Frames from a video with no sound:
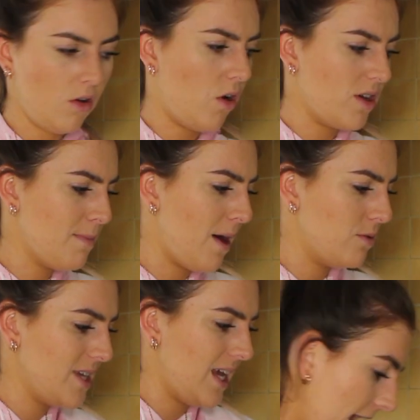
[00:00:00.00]
Oh, it's
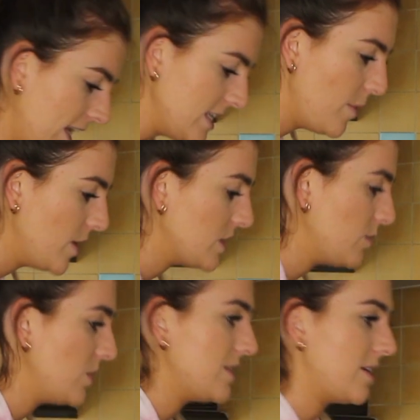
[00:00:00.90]
melting. I need to put
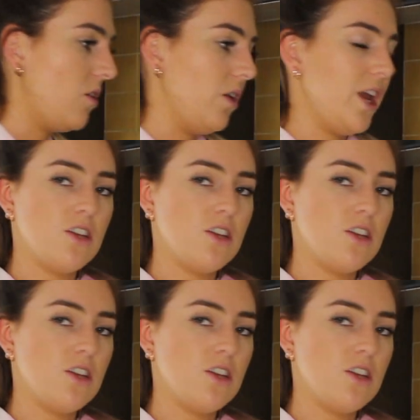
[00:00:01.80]
some music on.